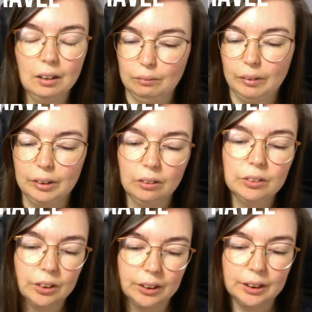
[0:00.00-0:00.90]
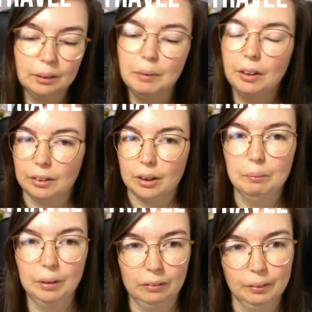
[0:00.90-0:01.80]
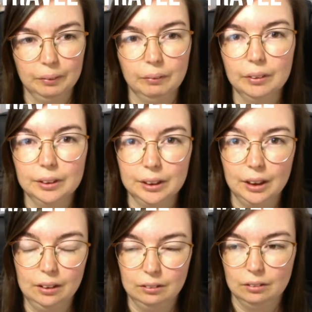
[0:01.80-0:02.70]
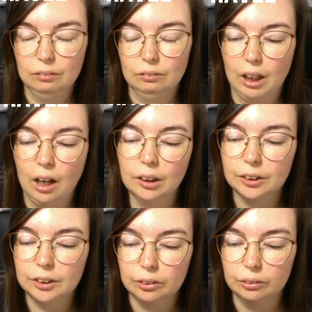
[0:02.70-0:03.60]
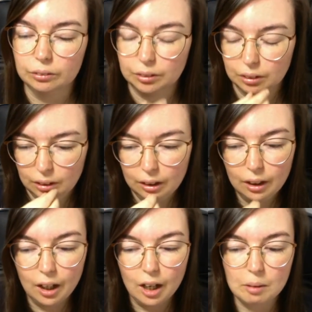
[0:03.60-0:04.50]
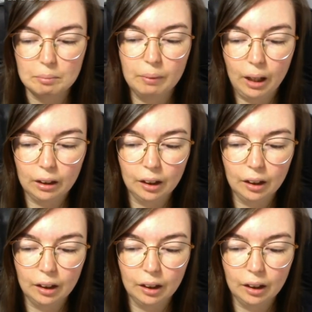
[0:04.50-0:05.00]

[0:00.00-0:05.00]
Well, not just in America, but around the world in regards to Black